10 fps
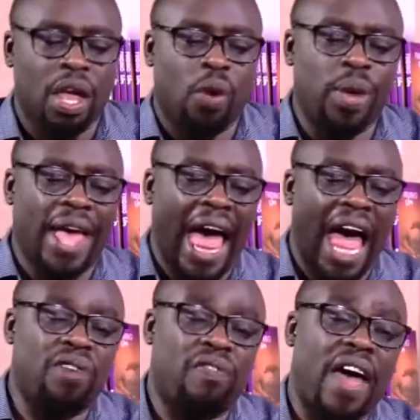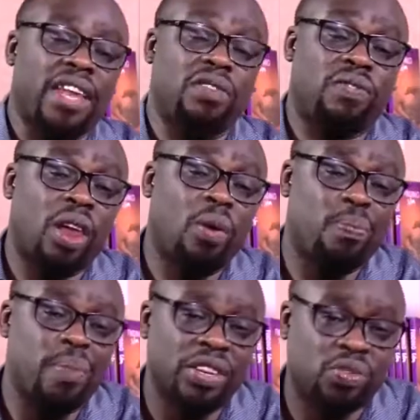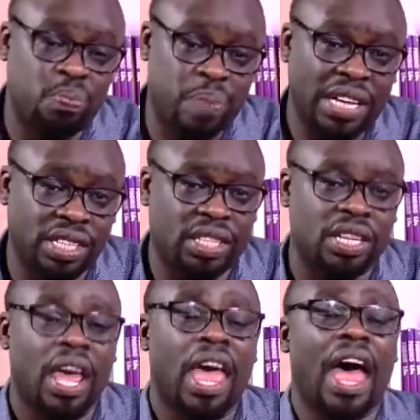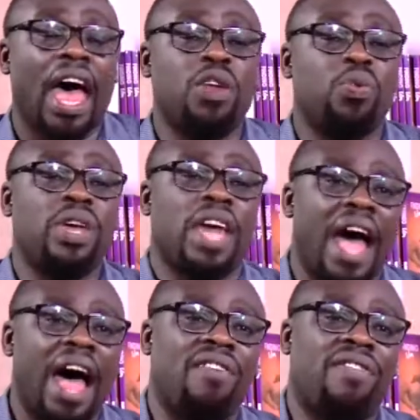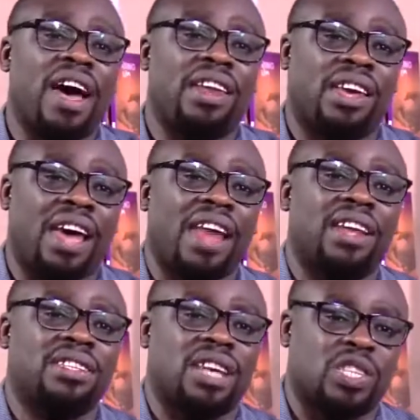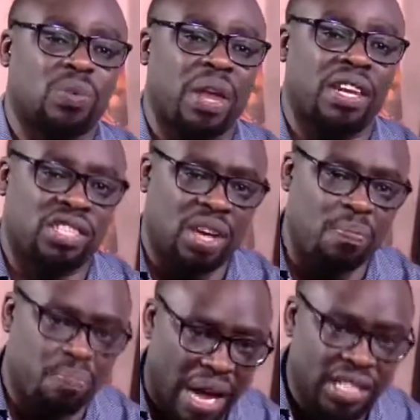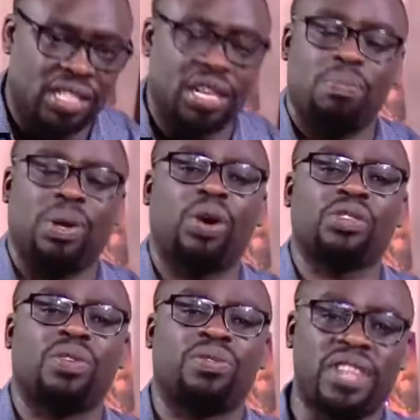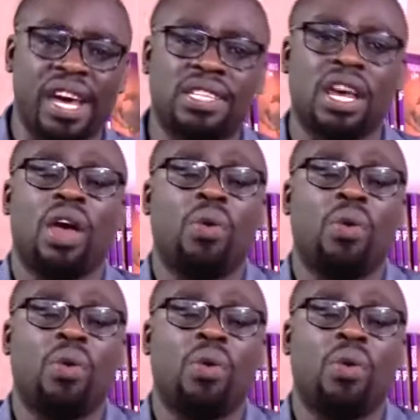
we have a development budget and we have a recurrent expenditure budget, and because of debt,